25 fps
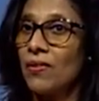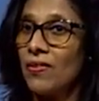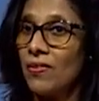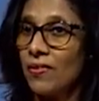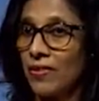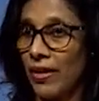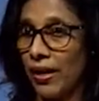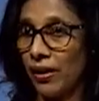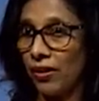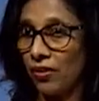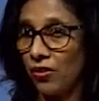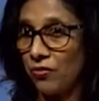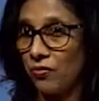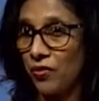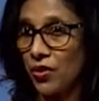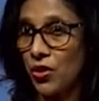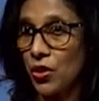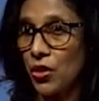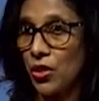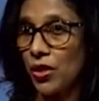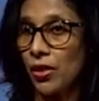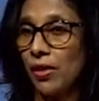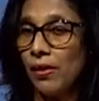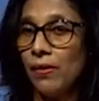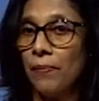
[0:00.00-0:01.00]

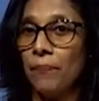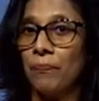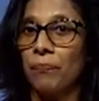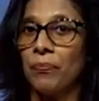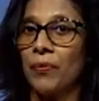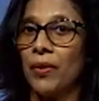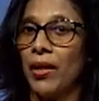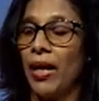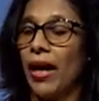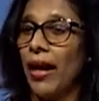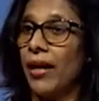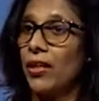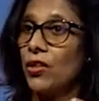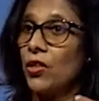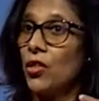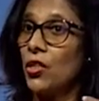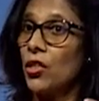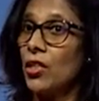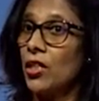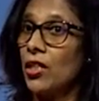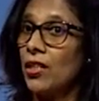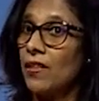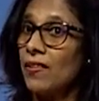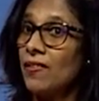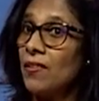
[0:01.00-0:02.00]
sacrificial and
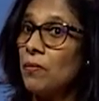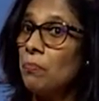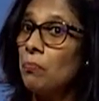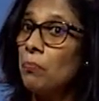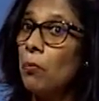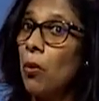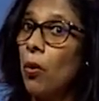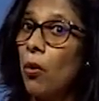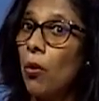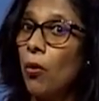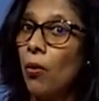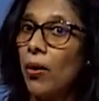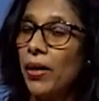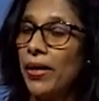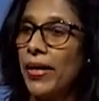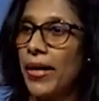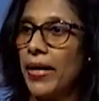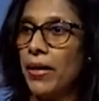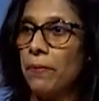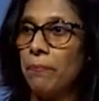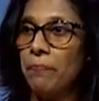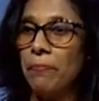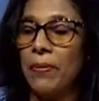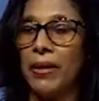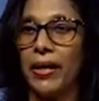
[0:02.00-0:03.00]
she is bold
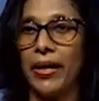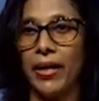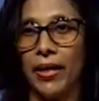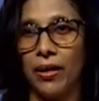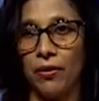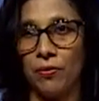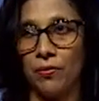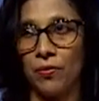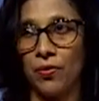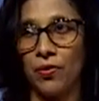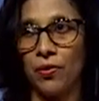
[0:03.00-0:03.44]
and brave.